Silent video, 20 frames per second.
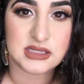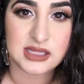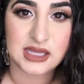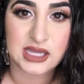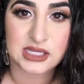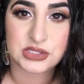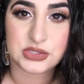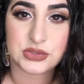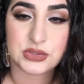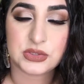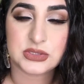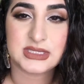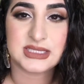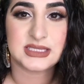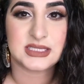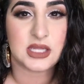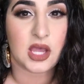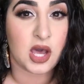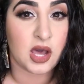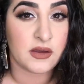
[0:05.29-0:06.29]
natural
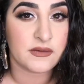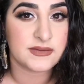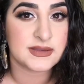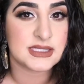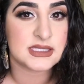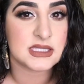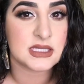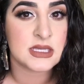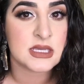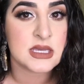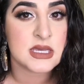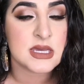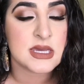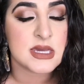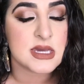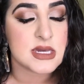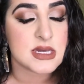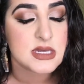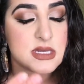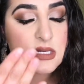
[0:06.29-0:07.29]
soft
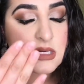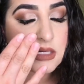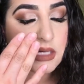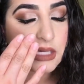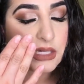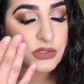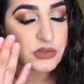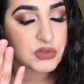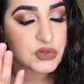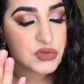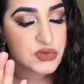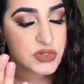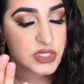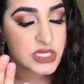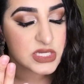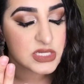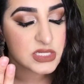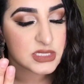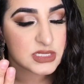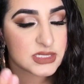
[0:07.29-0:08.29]
cut
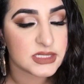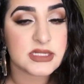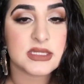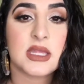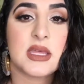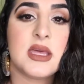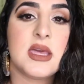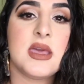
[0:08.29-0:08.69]
crease,